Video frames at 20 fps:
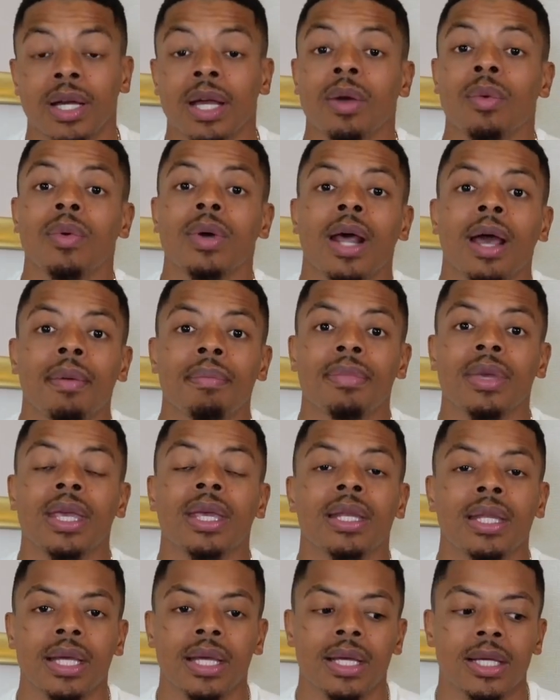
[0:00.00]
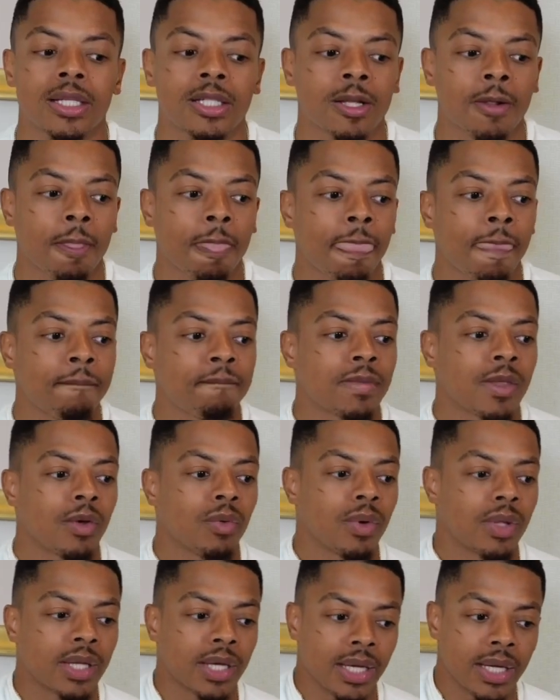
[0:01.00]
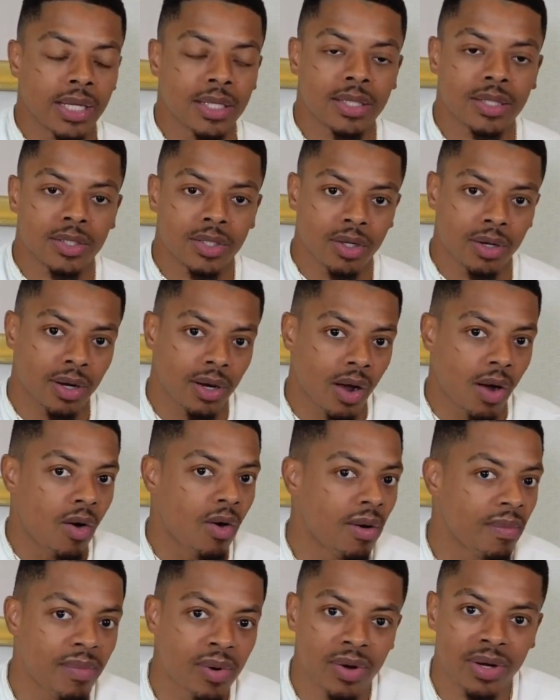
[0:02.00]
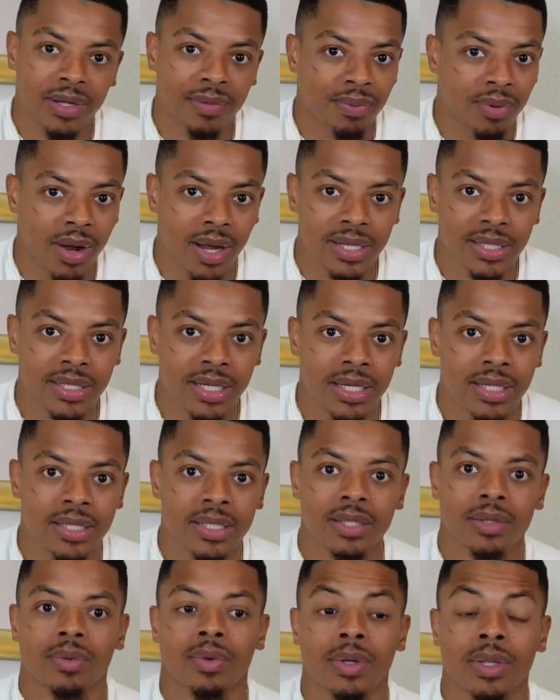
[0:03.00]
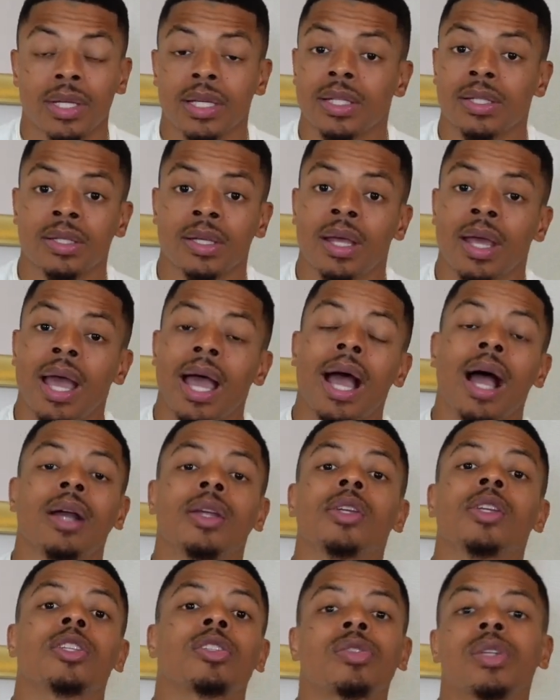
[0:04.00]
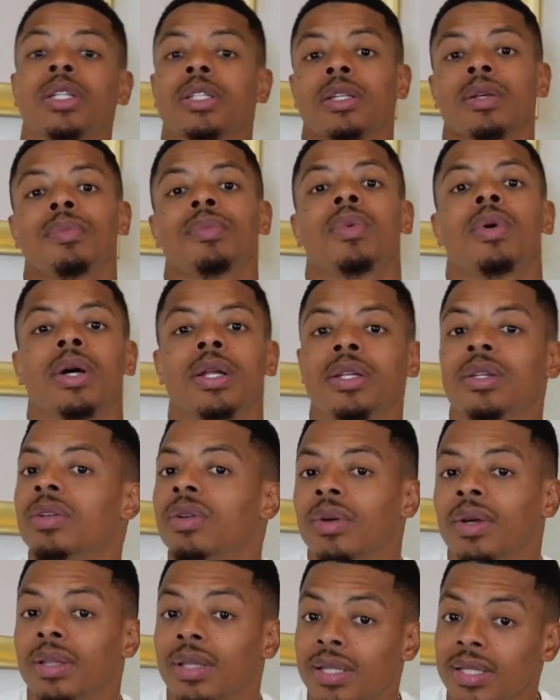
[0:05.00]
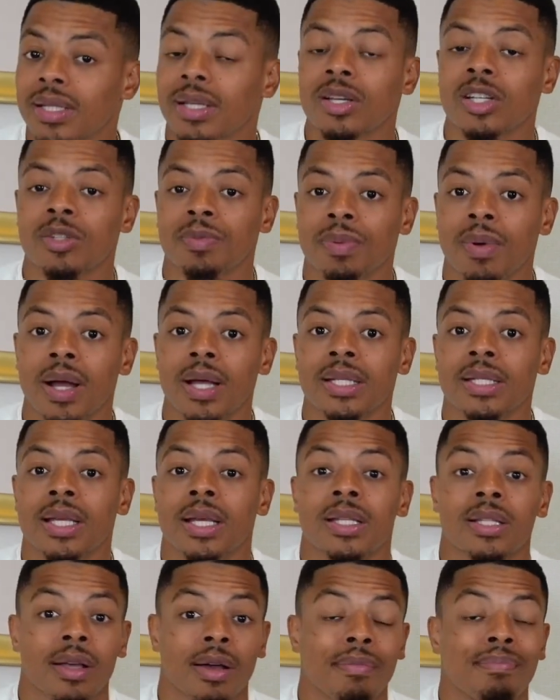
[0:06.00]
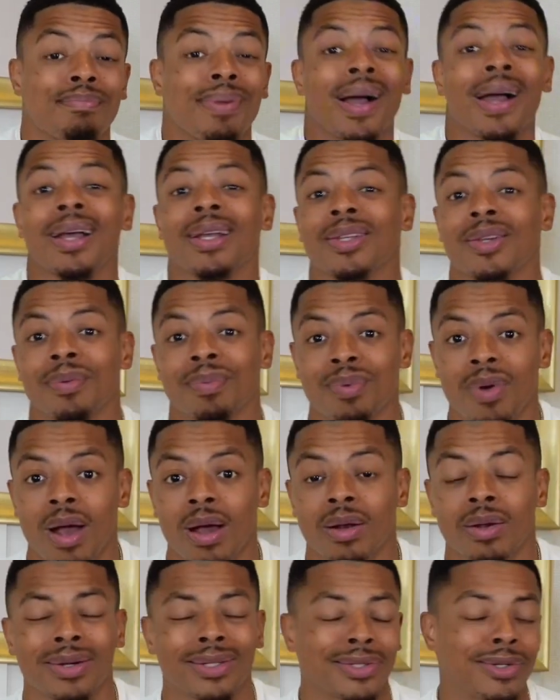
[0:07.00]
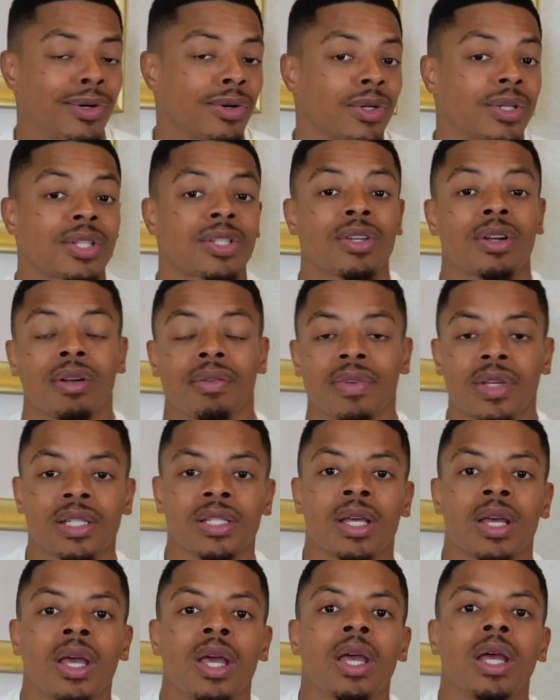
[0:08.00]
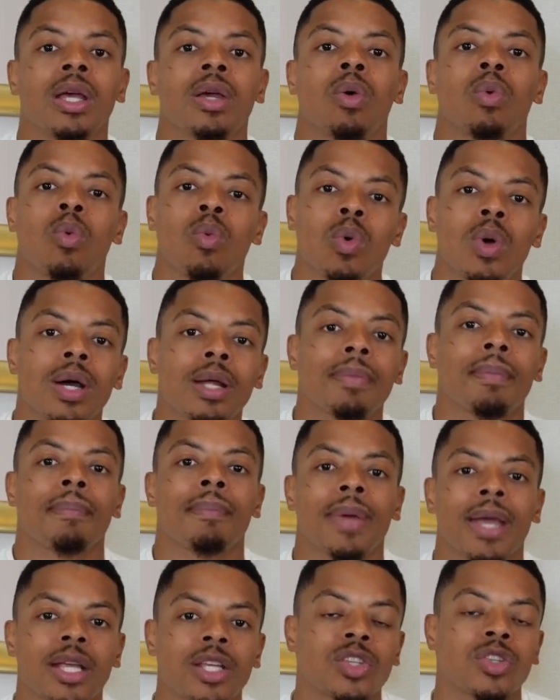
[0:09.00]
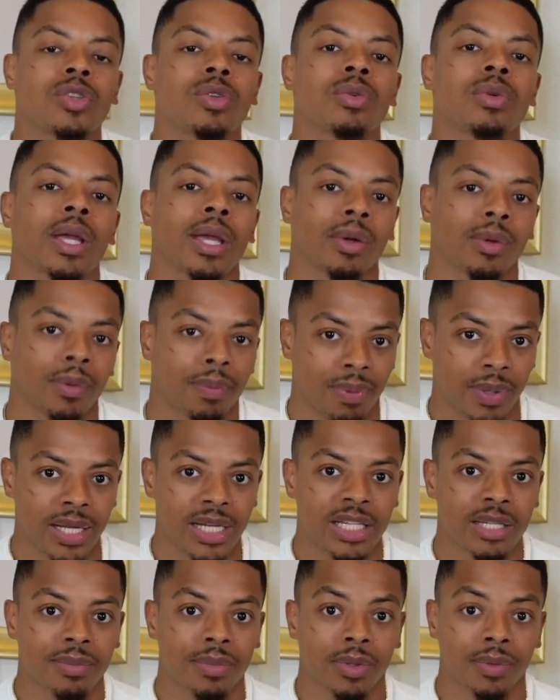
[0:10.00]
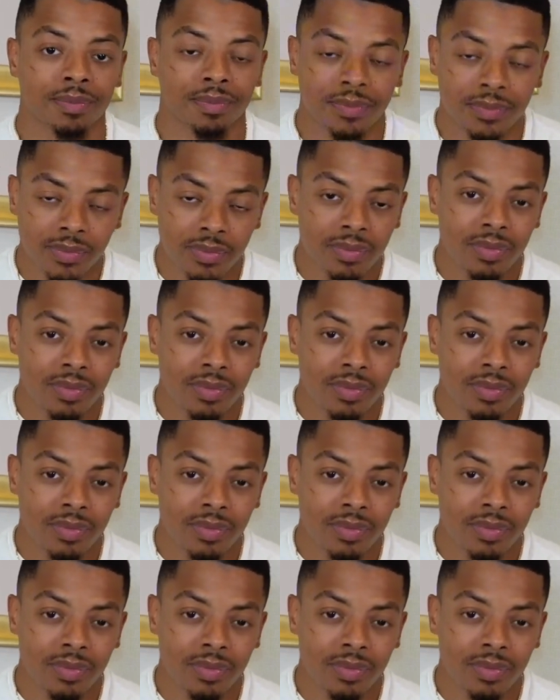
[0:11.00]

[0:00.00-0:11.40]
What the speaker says: And what I mean is, whether it's your onboarding process, whether it's how you treat someone during the sales process of buying your product or service, what makes you irreplaceable?